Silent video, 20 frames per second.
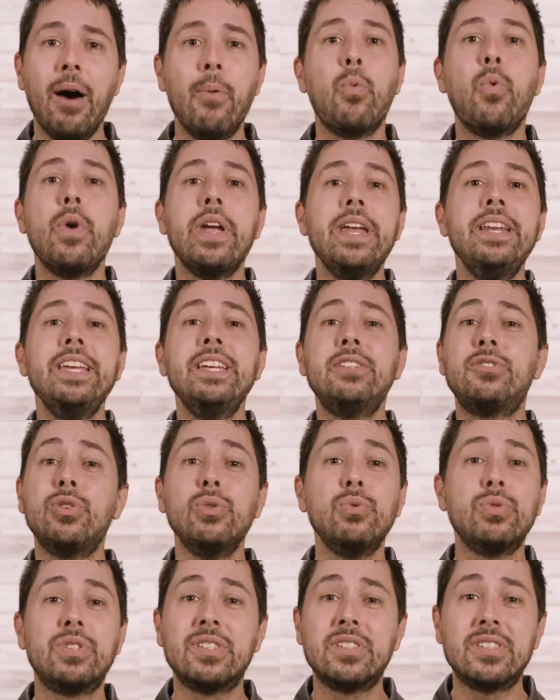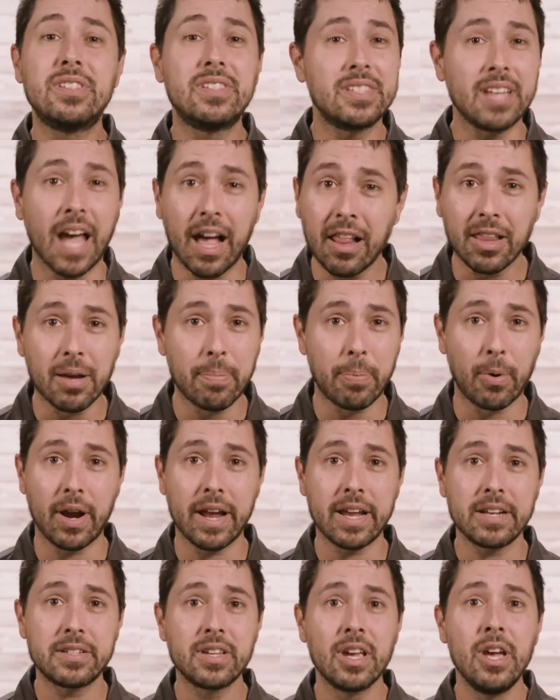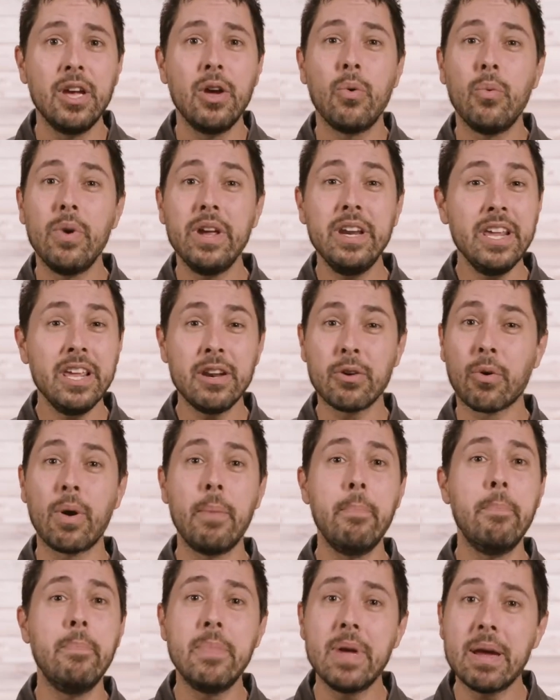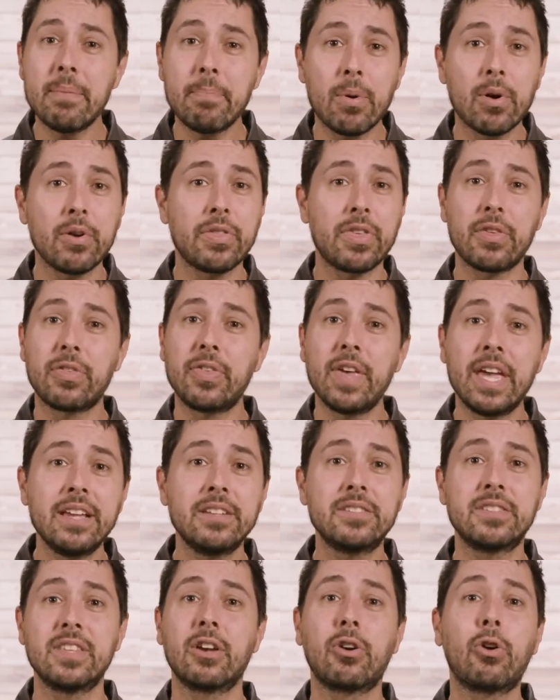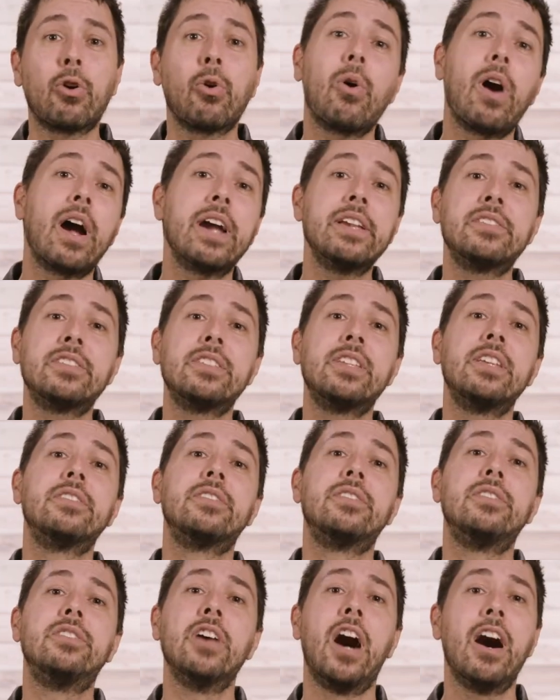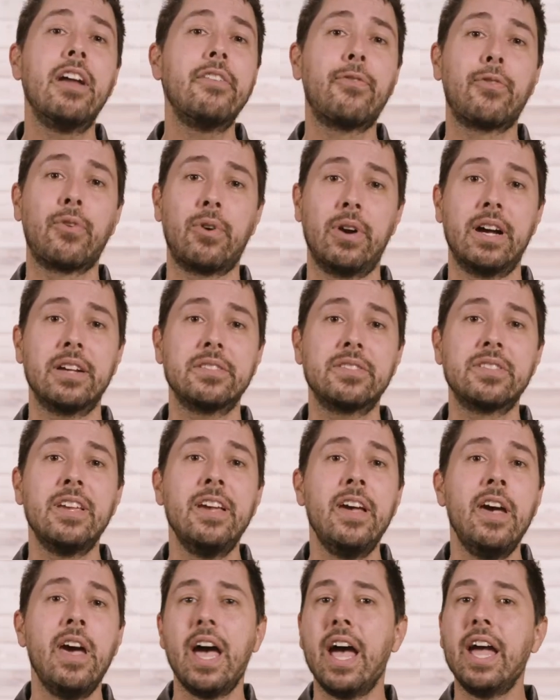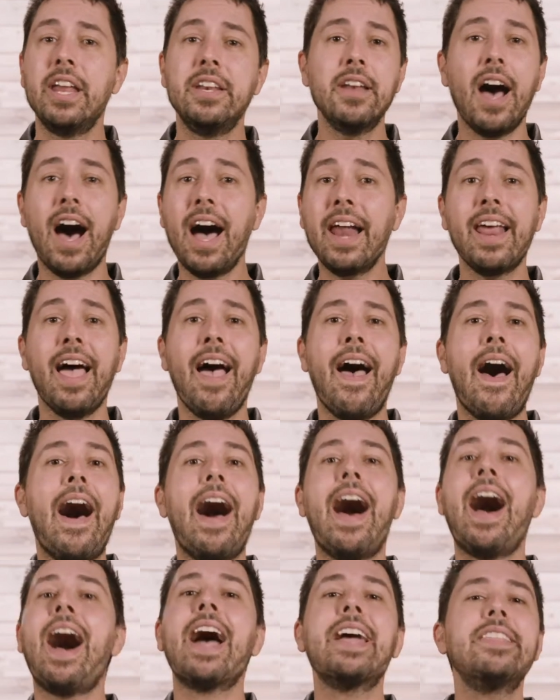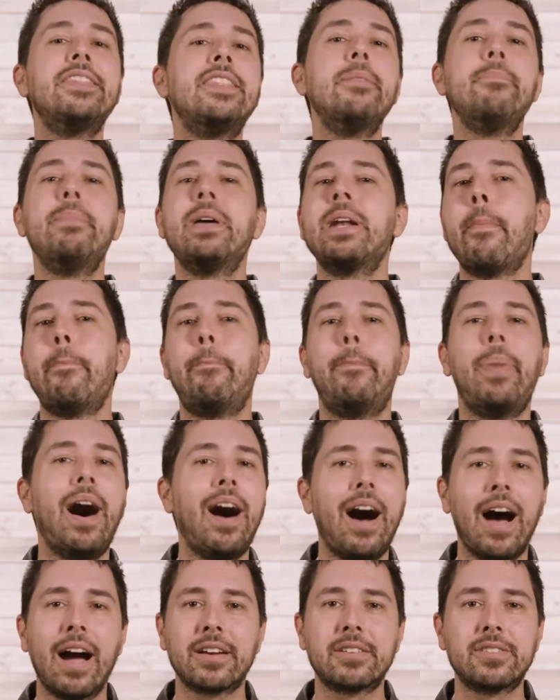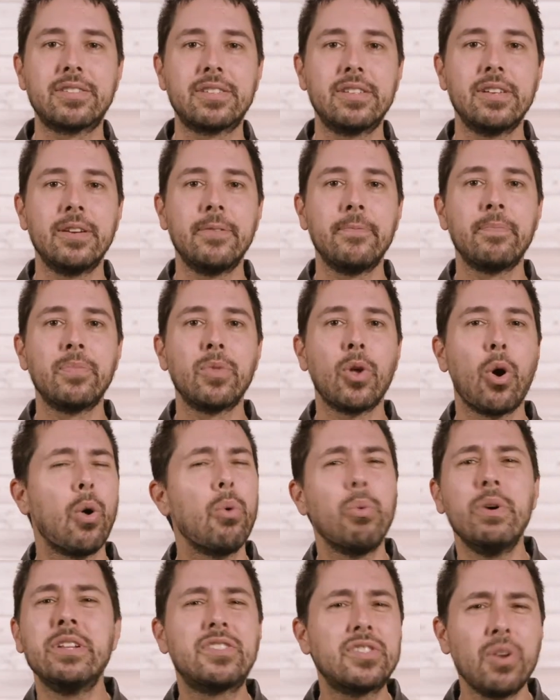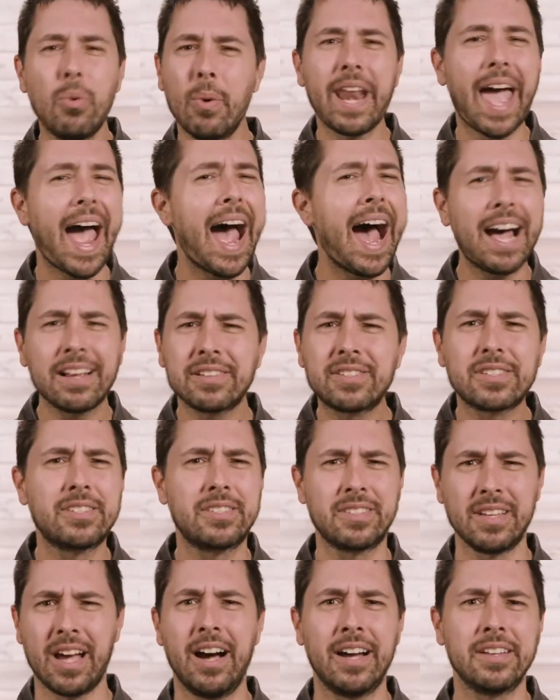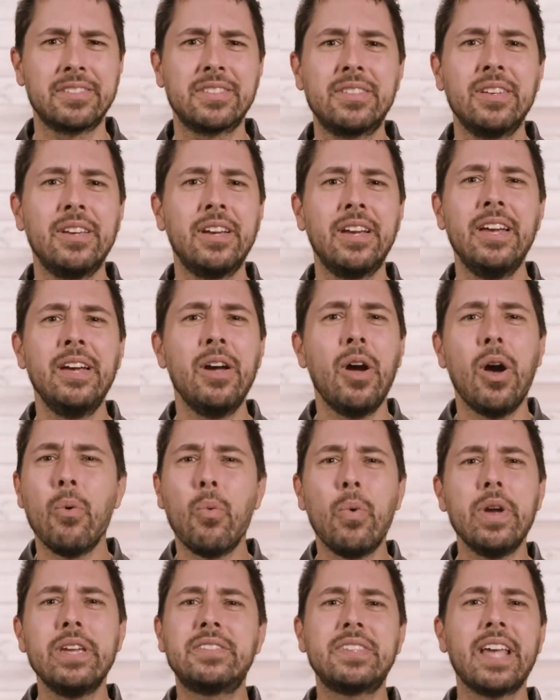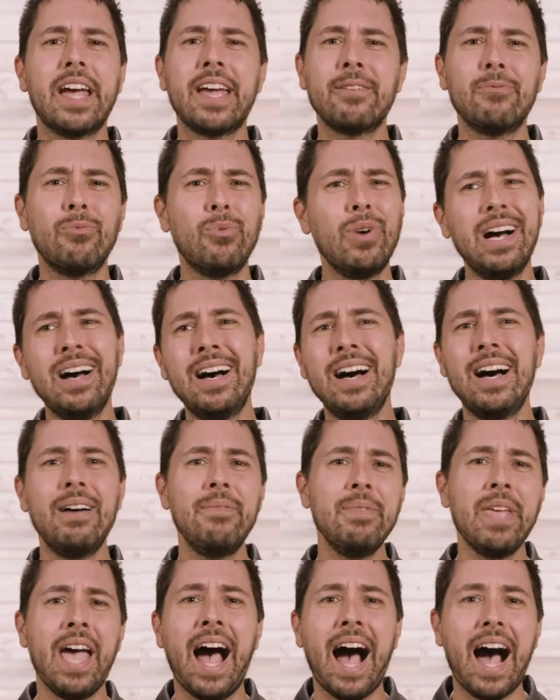we need to celebrate. We need to remember the things that Christ has done for us and not hide them in a box. Or when someone asks us, we say, well,